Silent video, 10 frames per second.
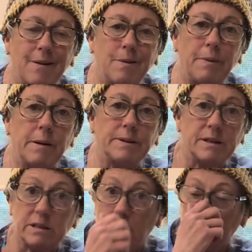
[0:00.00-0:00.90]
I would be able to
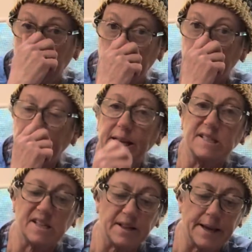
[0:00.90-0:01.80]
start one pretty
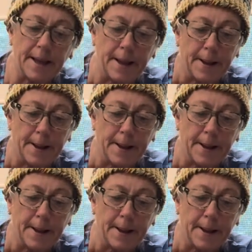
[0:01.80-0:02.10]
easily,